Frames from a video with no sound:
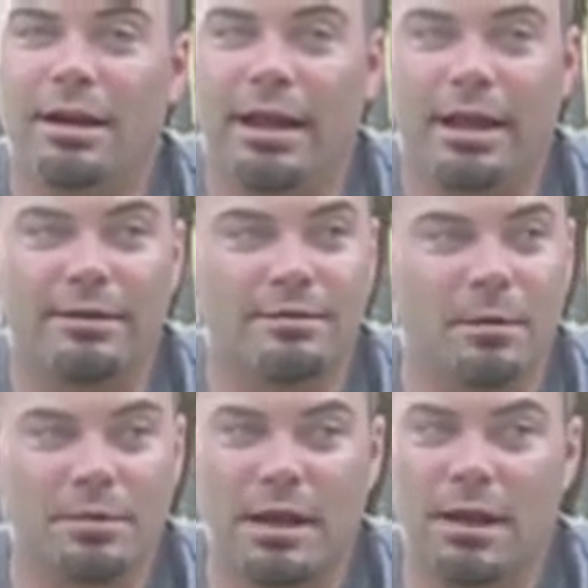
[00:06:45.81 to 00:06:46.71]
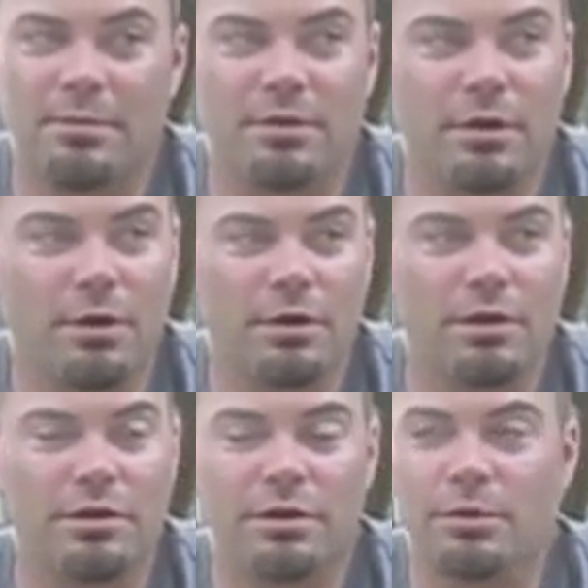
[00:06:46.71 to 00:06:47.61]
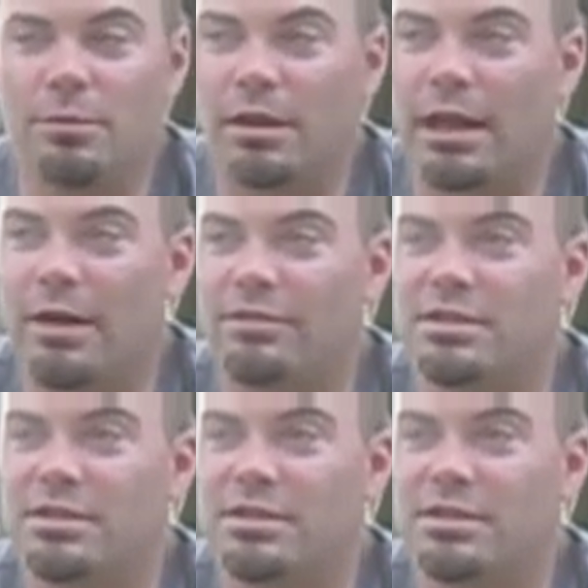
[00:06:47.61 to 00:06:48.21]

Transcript: And sometimes, you really have